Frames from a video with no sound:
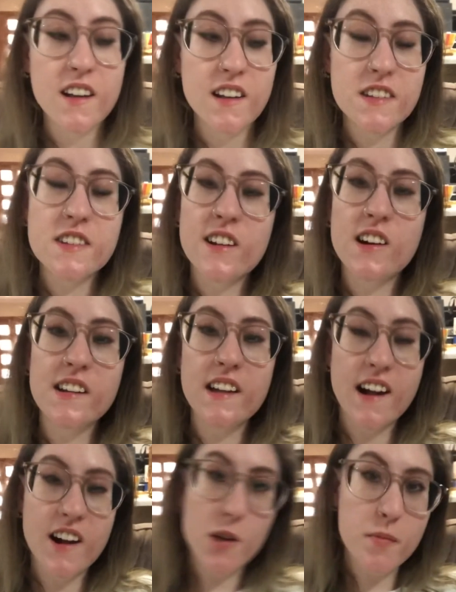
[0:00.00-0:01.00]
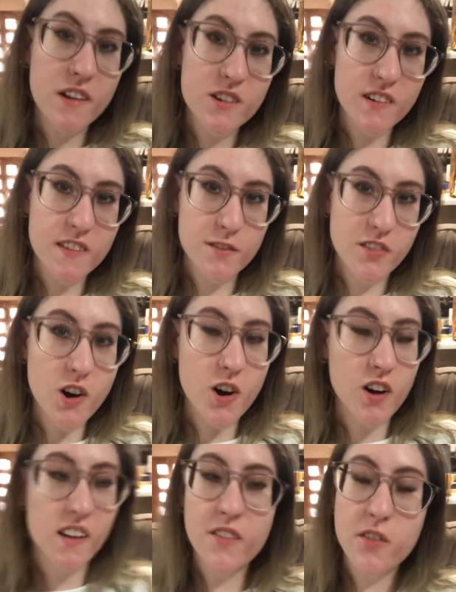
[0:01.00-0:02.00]
So yeah, I hope you enjoyed the
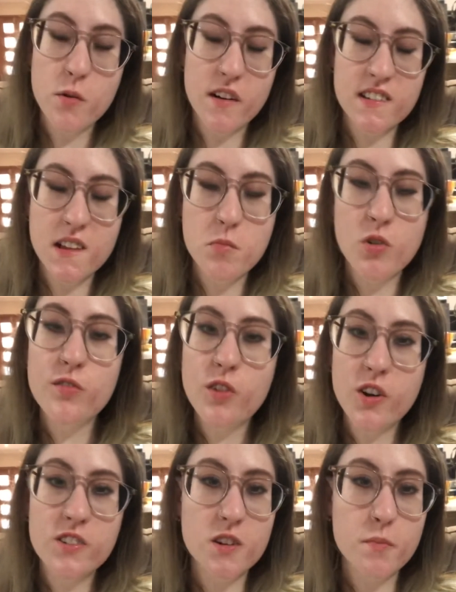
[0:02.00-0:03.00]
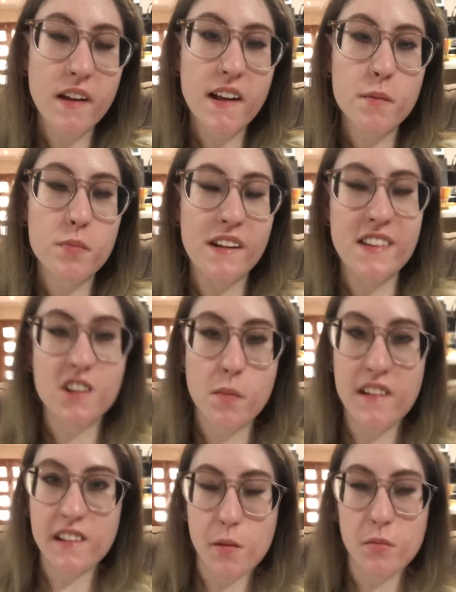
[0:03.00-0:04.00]
vlog. If you want to see more vlogs from me, please comment
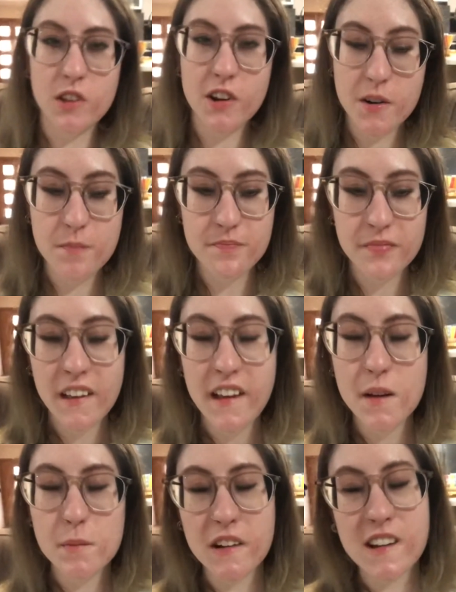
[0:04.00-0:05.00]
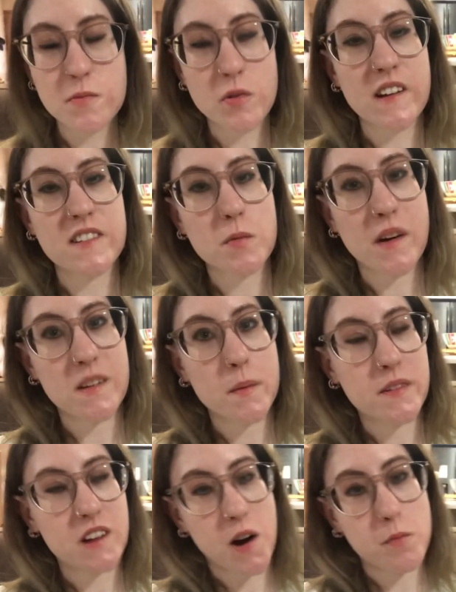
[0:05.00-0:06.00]
down below. Please press the red
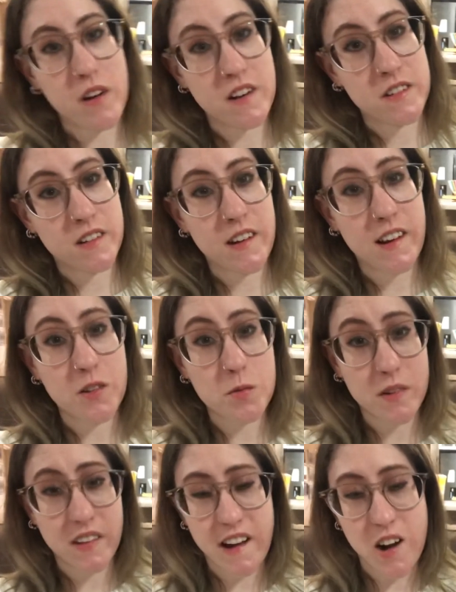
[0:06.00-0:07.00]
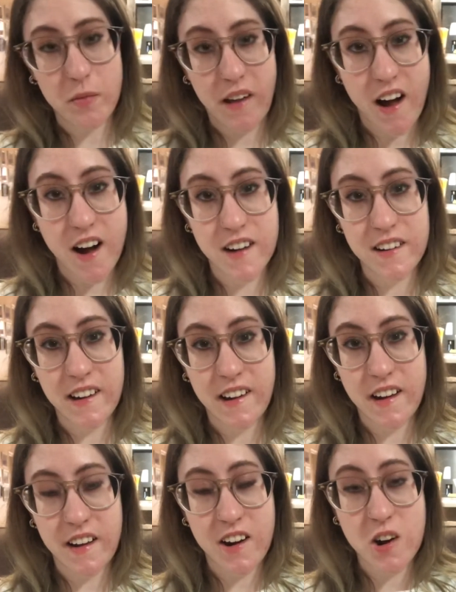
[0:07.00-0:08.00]
subscribe button. It would really help me out.
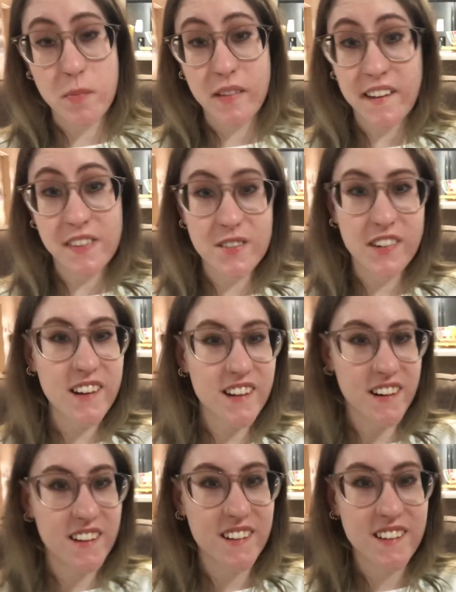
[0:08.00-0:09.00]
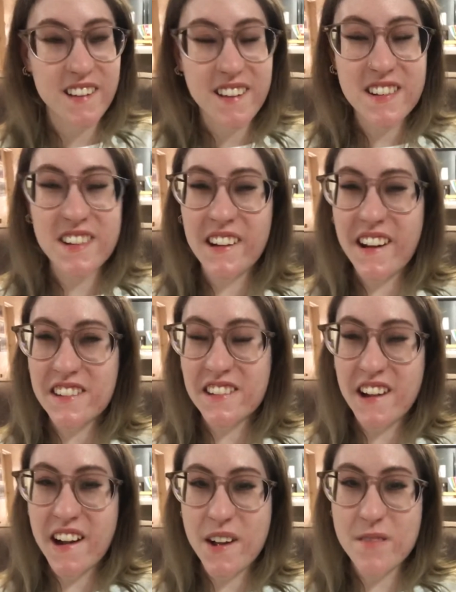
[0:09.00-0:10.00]
And I hope you liked the video. See you next
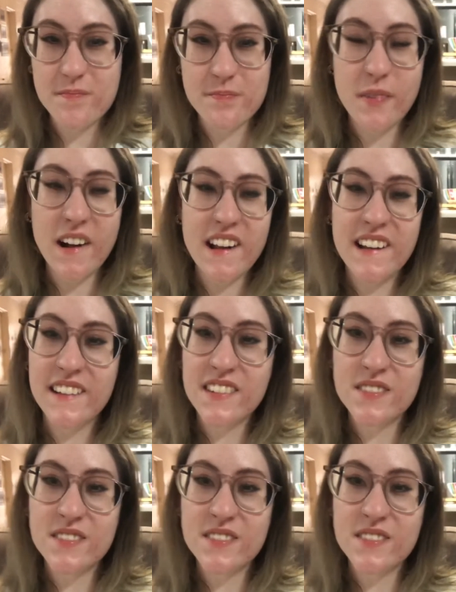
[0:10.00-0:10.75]
time. Bye.